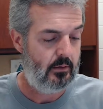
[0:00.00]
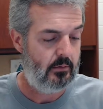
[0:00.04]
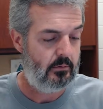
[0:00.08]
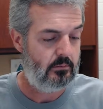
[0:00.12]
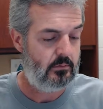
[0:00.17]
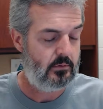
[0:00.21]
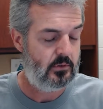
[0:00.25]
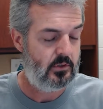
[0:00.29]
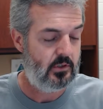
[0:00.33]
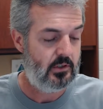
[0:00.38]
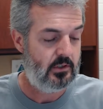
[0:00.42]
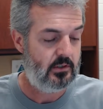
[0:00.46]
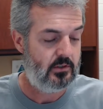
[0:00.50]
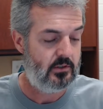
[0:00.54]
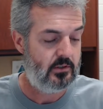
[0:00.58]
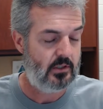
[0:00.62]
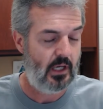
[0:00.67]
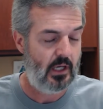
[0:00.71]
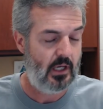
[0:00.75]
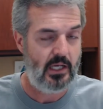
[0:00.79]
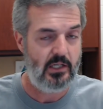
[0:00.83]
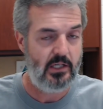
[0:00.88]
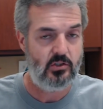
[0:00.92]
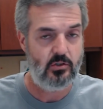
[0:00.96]
Does
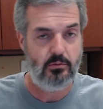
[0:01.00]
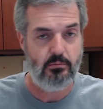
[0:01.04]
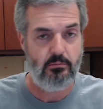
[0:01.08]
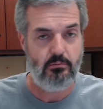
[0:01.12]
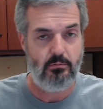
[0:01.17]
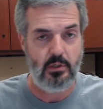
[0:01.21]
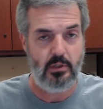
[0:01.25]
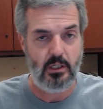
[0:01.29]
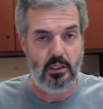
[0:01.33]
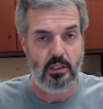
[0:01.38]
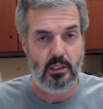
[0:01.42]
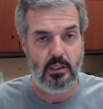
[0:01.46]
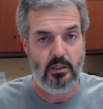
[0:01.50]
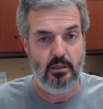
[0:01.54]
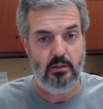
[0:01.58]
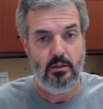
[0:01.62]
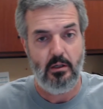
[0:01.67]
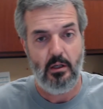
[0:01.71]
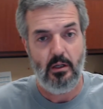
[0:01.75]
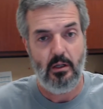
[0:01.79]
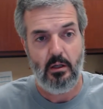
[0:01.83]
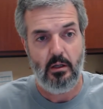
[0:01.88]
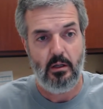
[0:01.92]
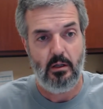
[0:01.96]
HMB
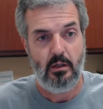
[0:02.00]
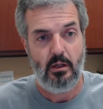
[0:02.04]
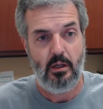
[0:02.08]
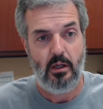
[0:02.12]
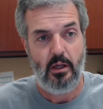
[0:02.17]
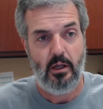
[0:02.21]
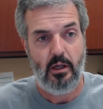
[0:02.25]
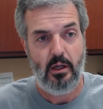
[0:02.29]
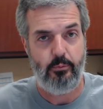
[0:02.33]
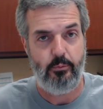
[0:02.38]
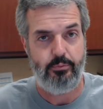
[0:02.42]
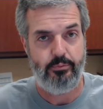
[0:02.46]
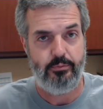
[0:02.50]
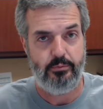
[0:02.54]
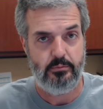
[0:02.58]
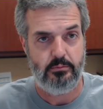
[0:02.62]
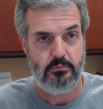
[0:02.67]
help?